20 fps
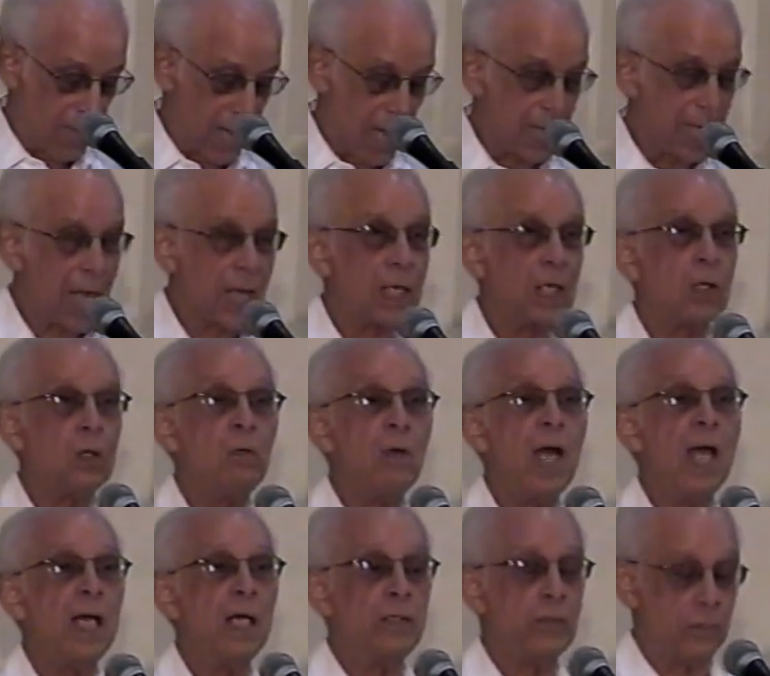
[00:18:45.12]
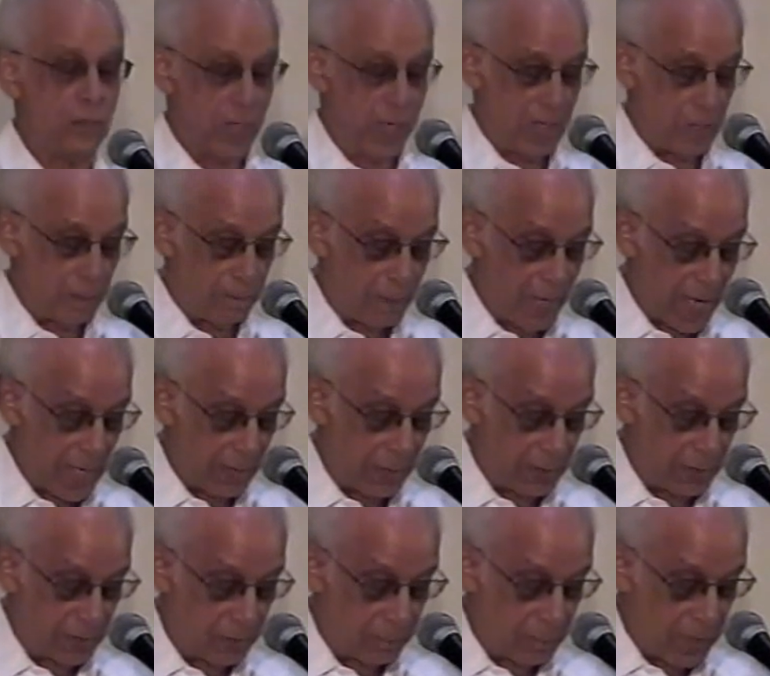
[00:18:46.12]
and had acquired real
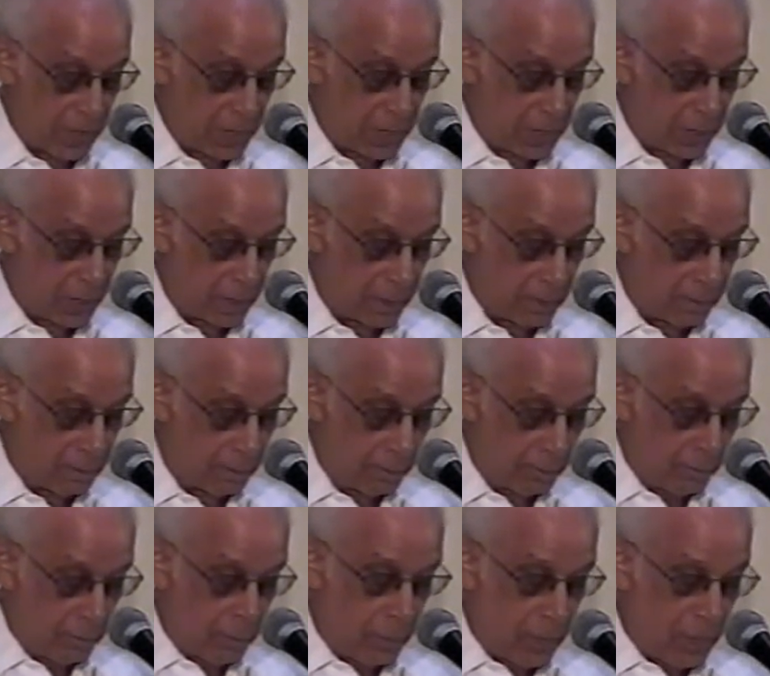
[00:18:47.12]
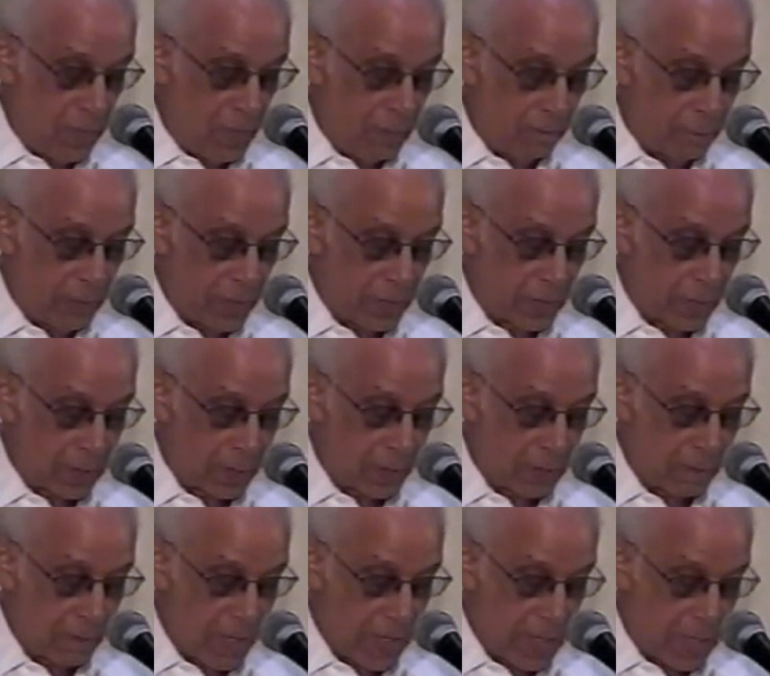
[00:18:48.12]
participation in
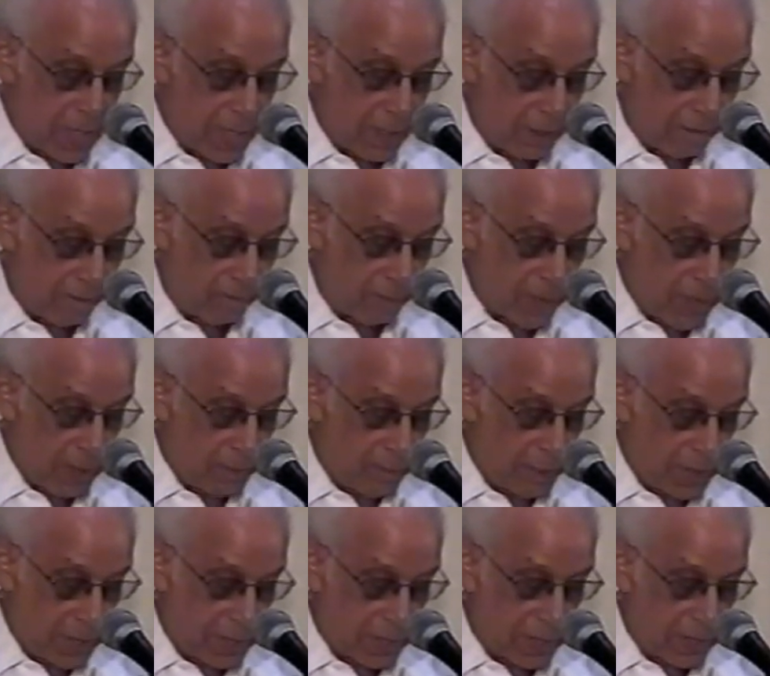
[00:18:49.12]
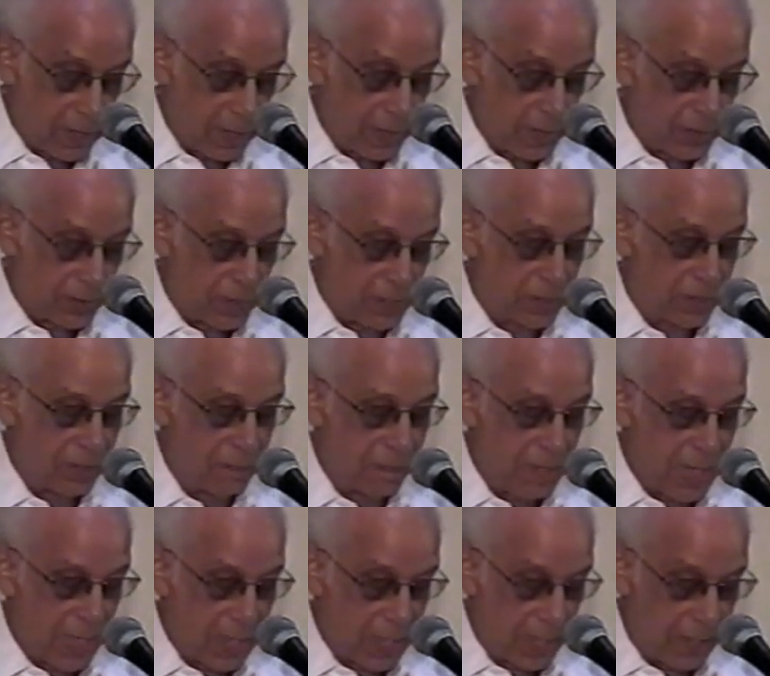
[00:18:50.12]
political making, in political decision
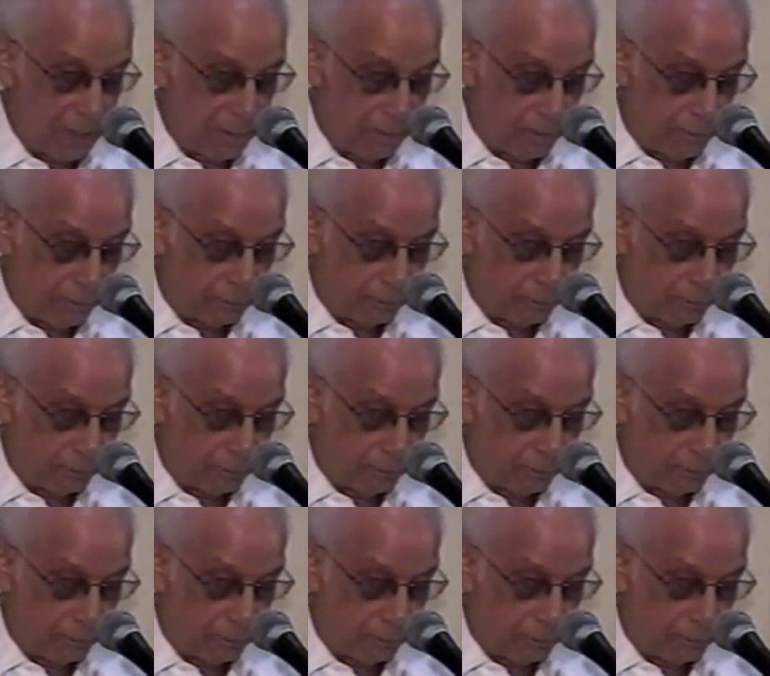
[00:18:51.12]
making.